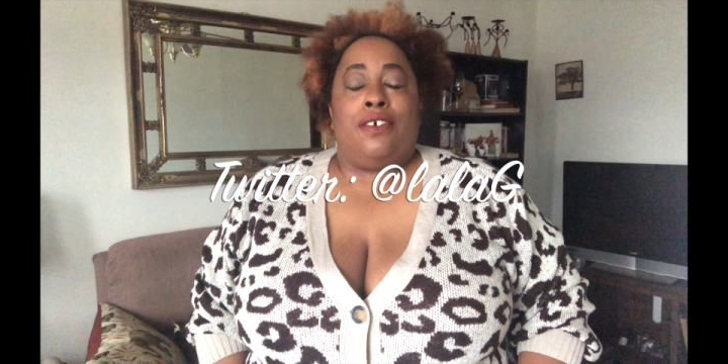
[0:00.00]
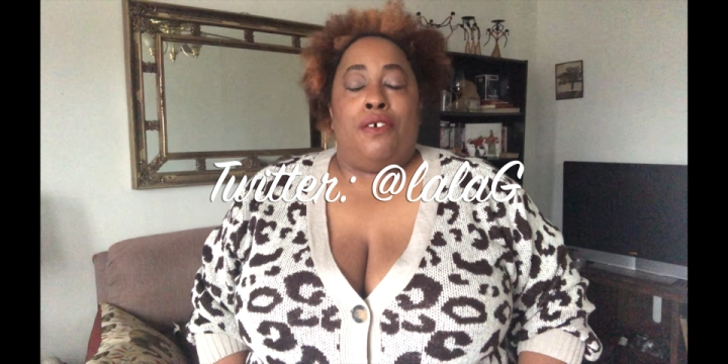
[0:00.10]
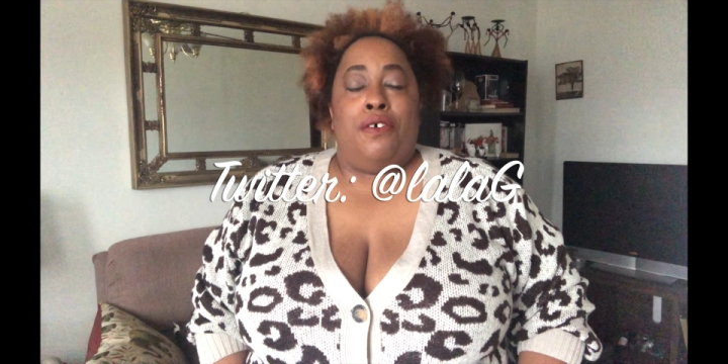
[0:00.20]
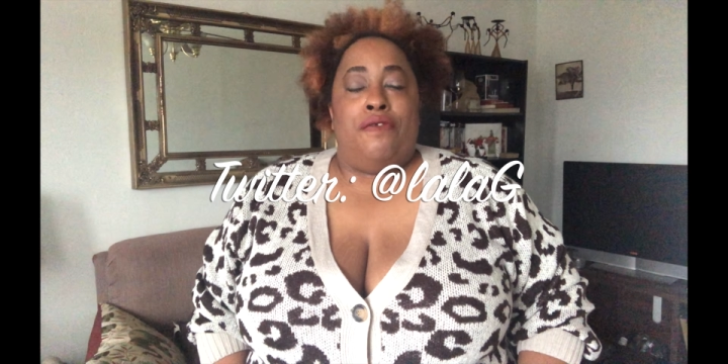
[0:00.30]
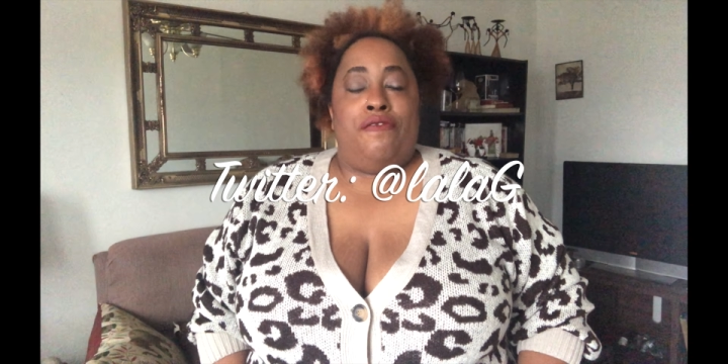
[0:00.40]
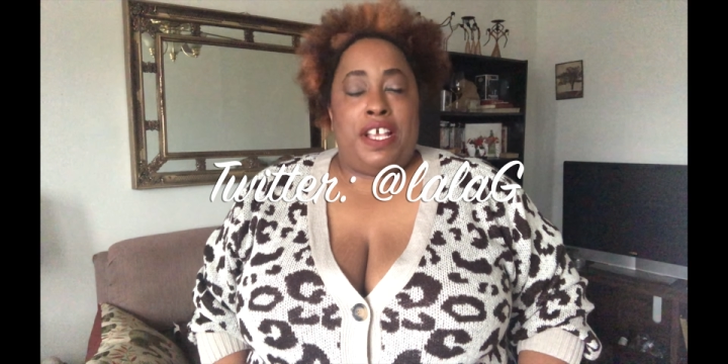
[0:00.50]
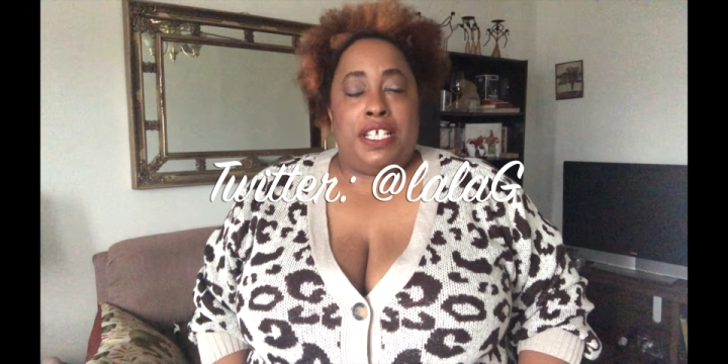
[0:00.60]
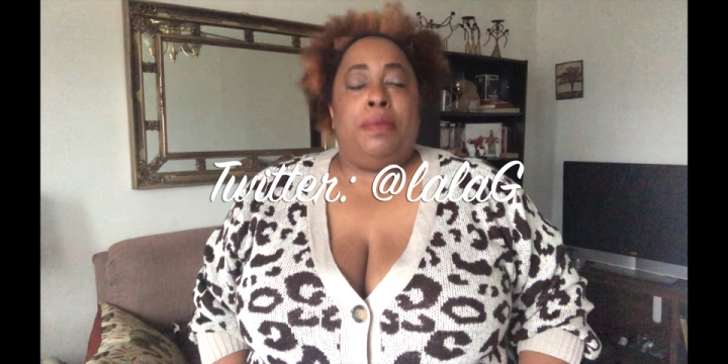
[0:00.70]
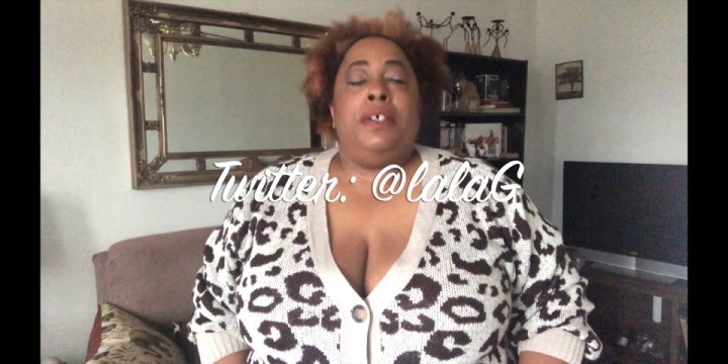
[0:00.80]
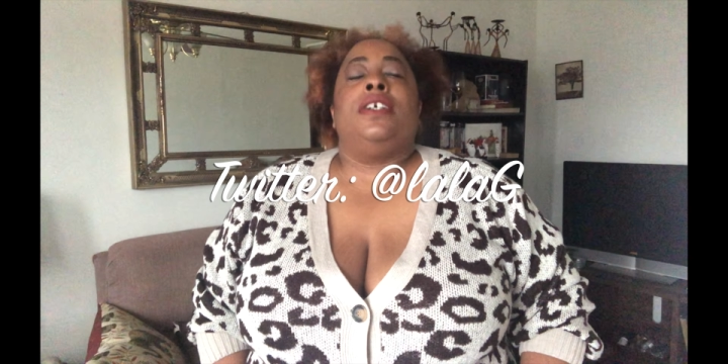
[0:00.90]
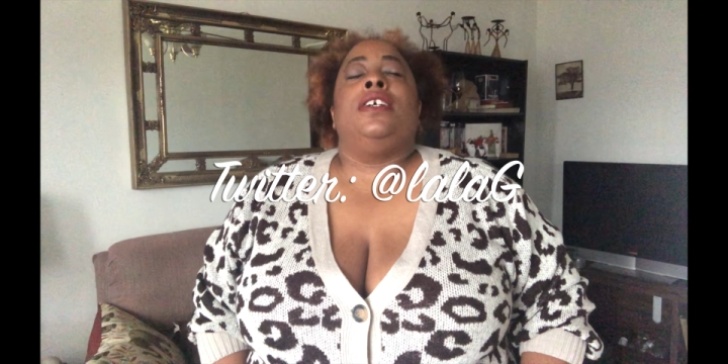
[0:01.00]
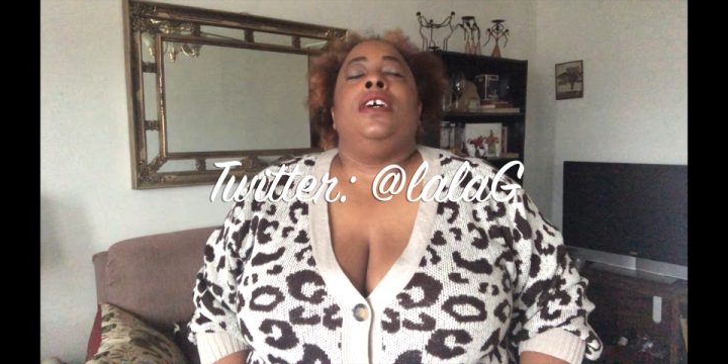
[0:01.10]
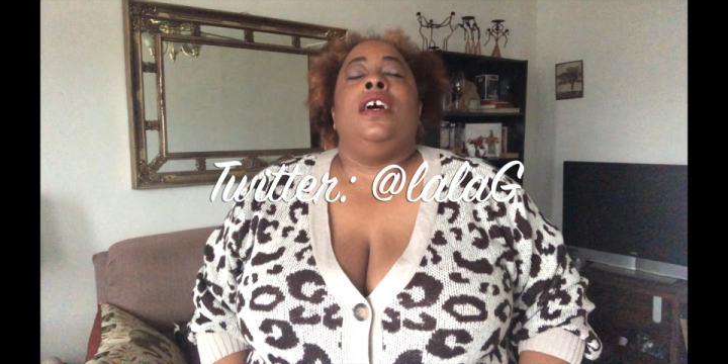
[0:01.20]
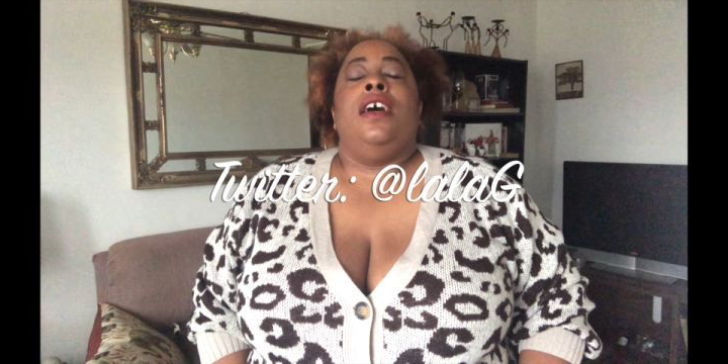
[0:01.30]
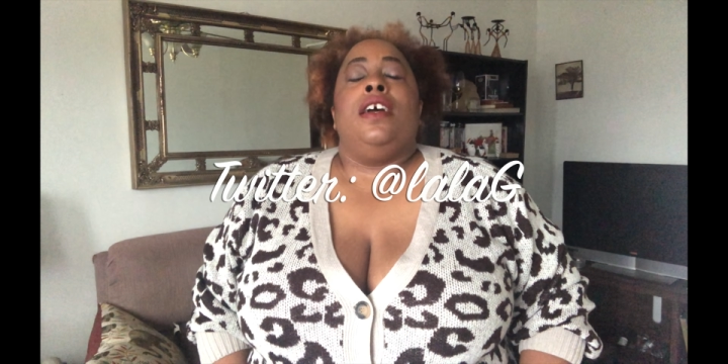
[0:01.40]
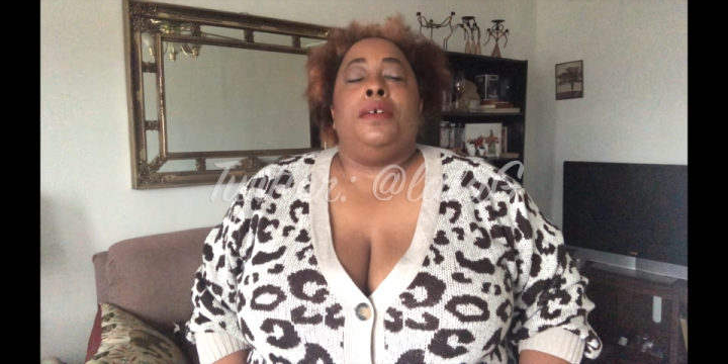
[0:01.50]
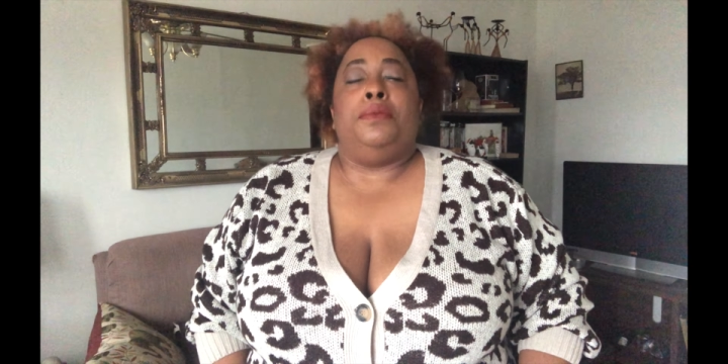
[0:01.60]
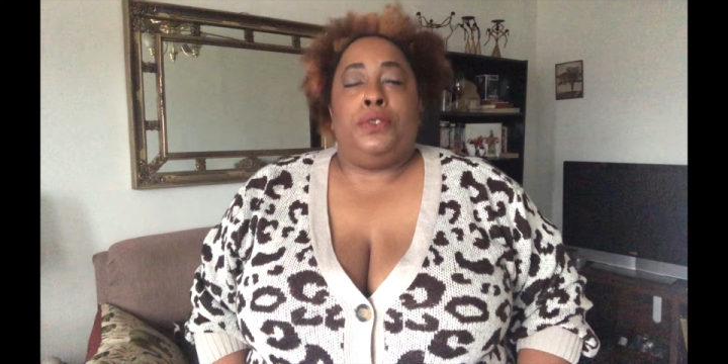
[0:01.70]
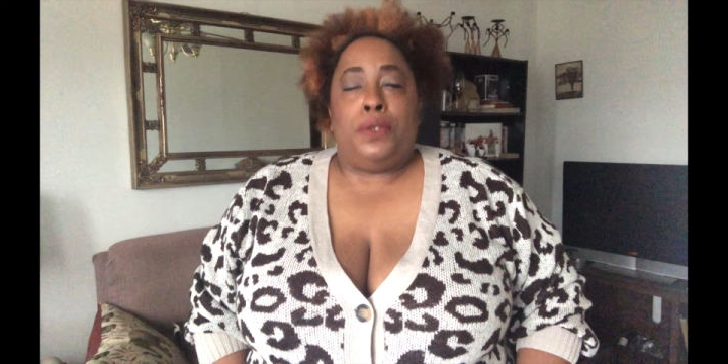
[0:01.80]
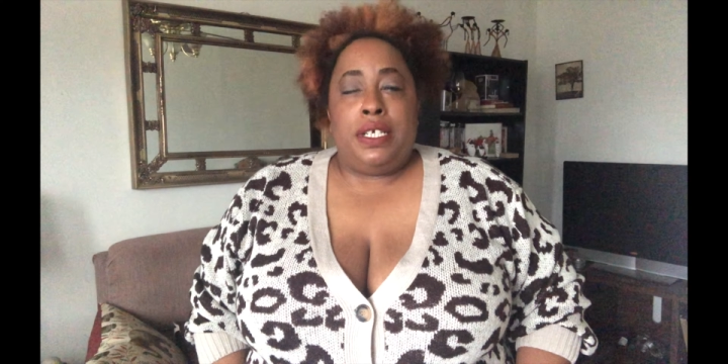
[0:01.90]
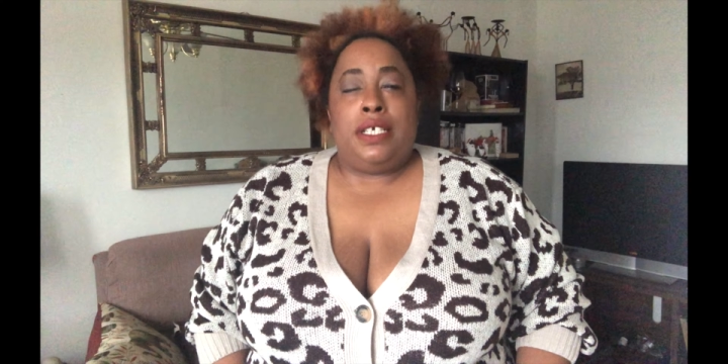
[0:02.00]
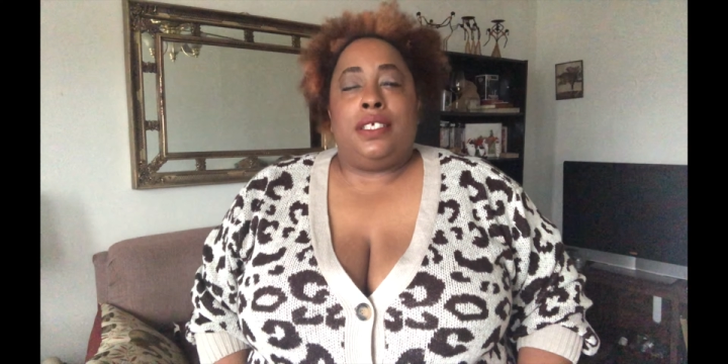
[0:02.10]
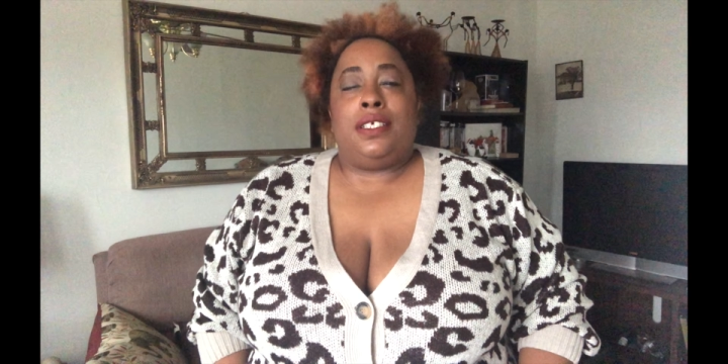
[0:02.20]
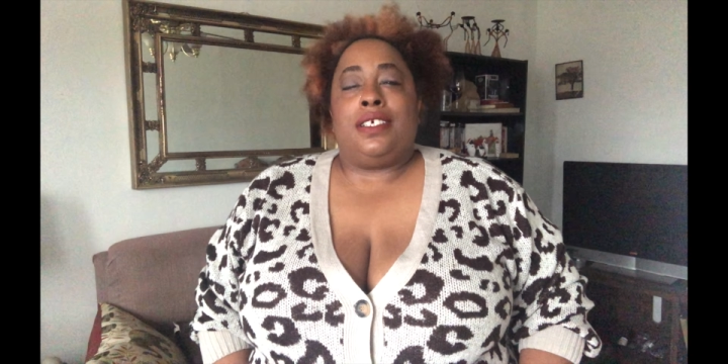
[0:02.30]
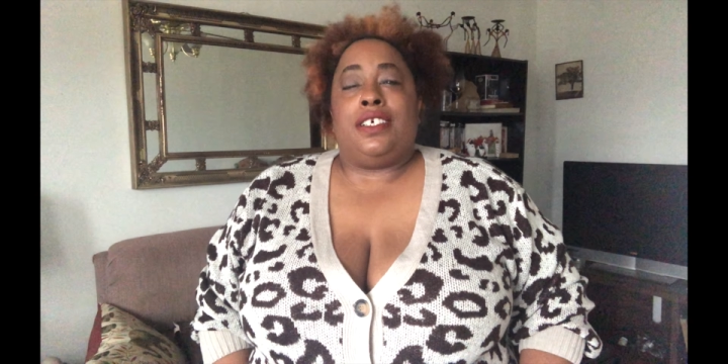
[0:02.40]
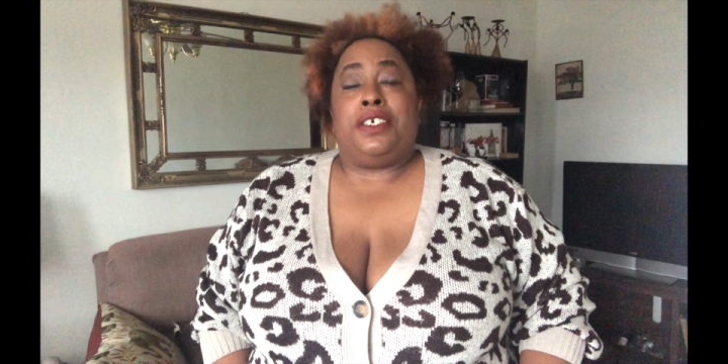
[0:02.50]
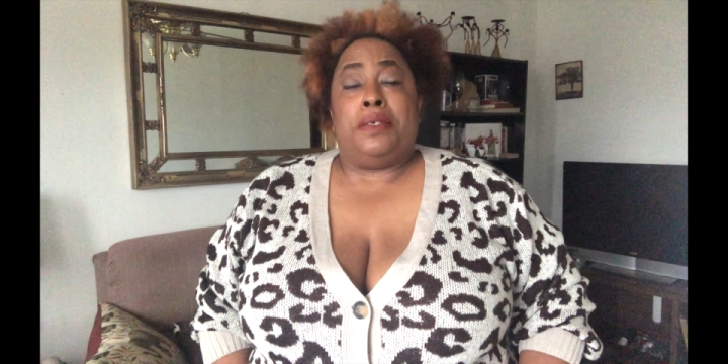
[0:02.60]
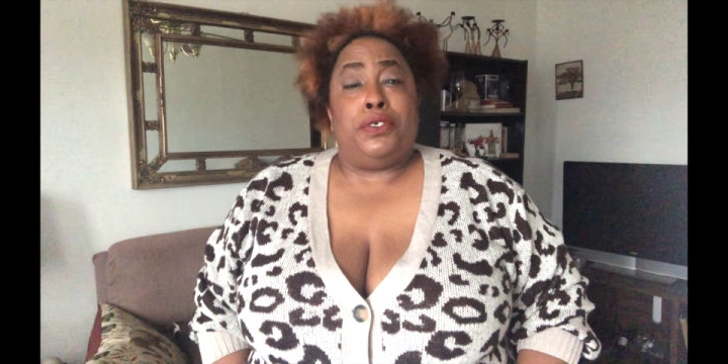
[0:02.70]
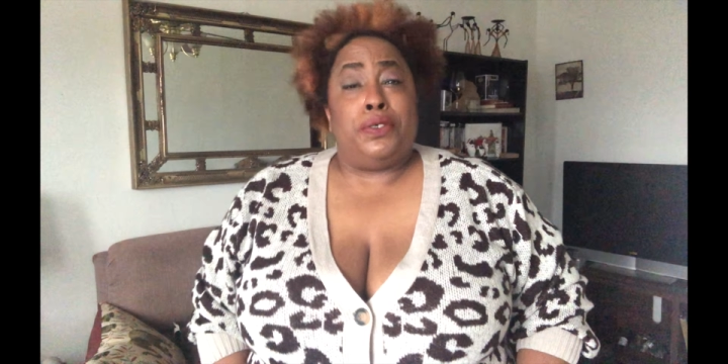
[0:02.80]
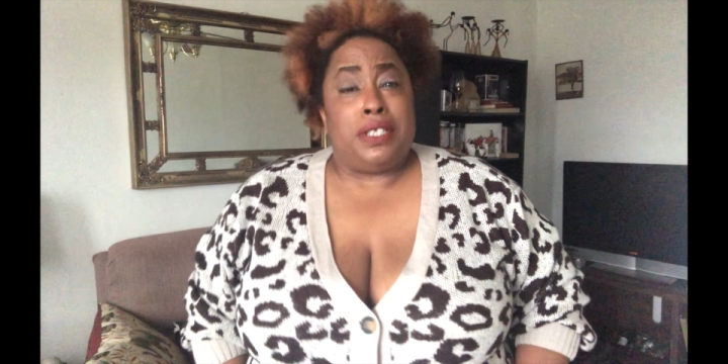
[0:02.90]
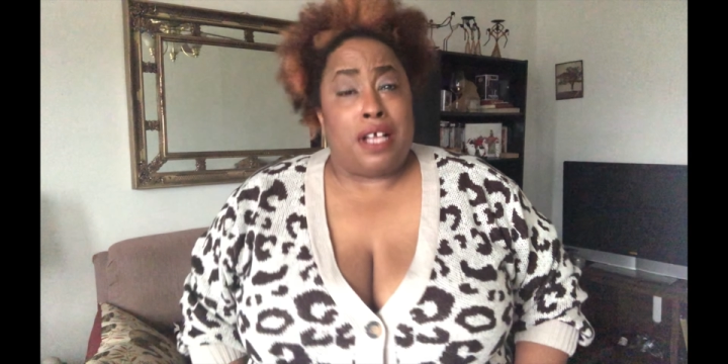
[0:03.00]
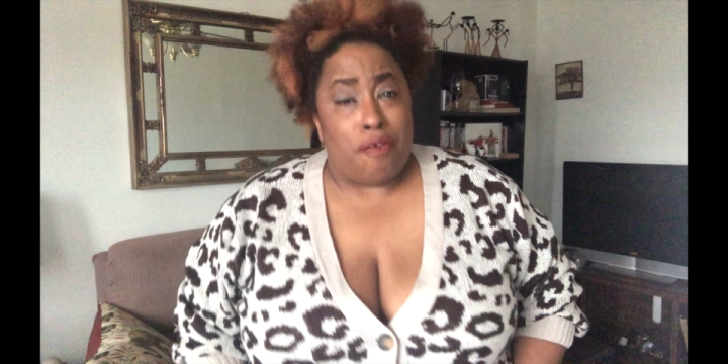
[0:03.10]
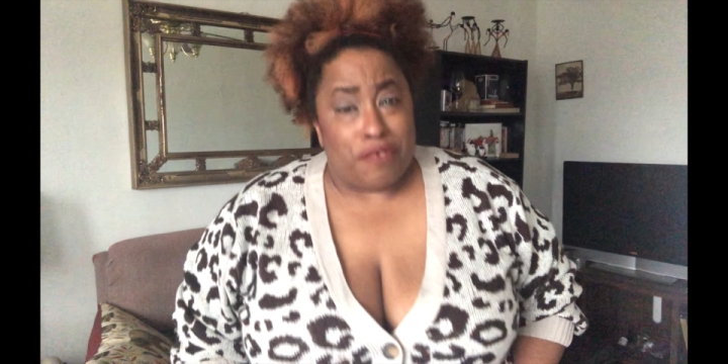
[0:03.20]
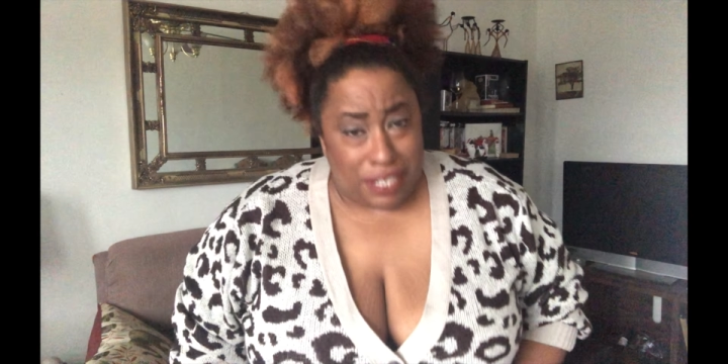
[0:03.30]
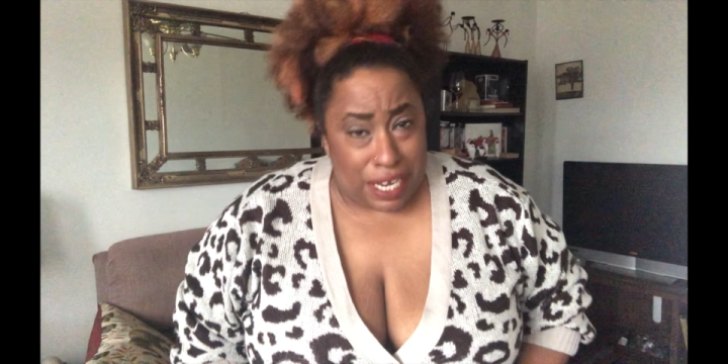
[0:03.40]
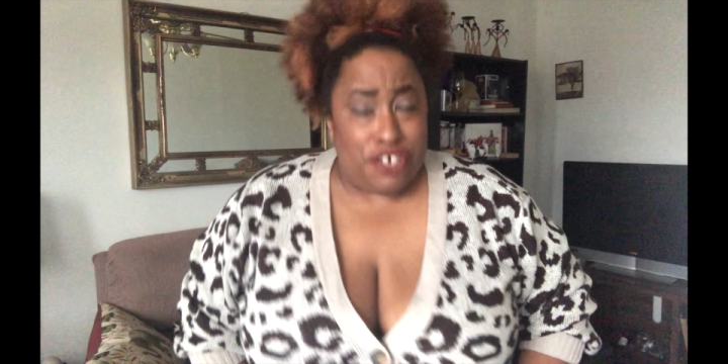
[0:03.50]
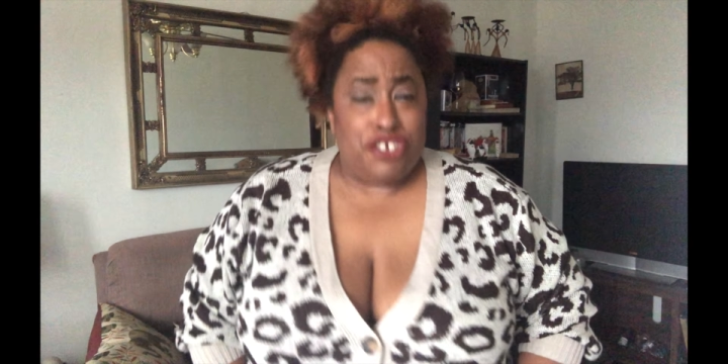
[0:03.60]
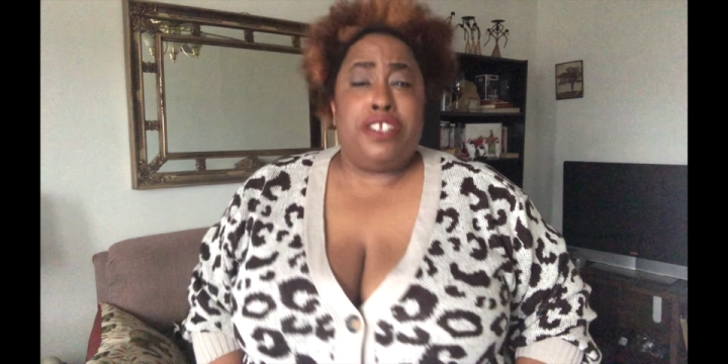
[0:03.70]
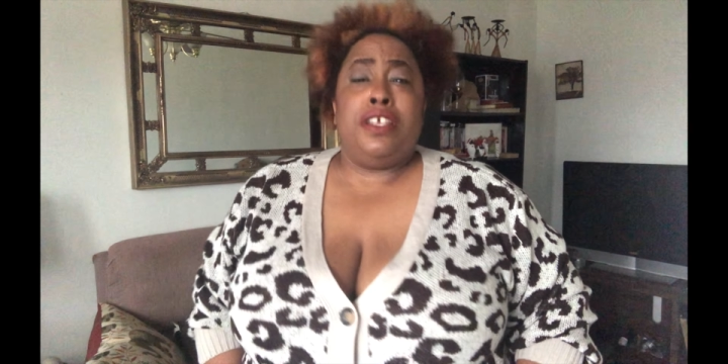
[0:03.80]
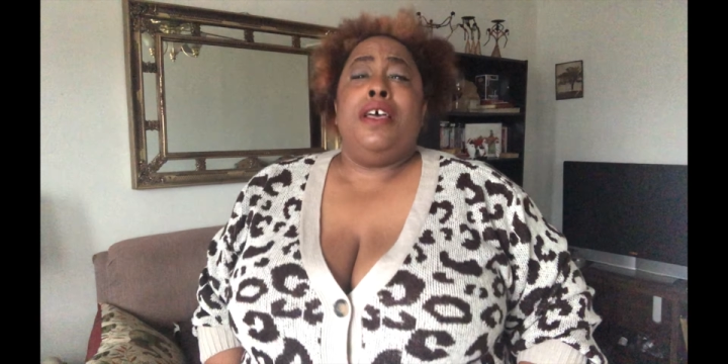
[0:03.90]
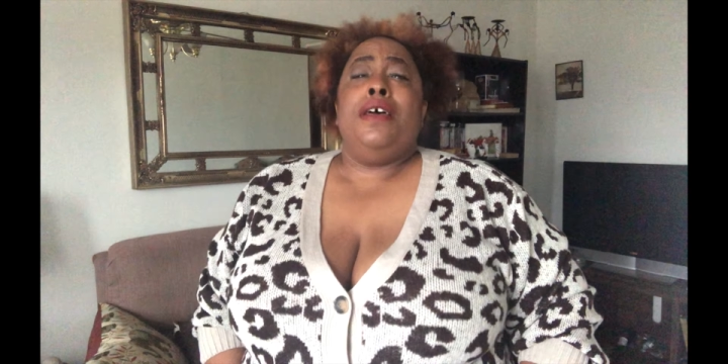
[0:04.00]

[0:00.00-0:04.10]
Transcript: on Facebook. Come join us come join the conversation.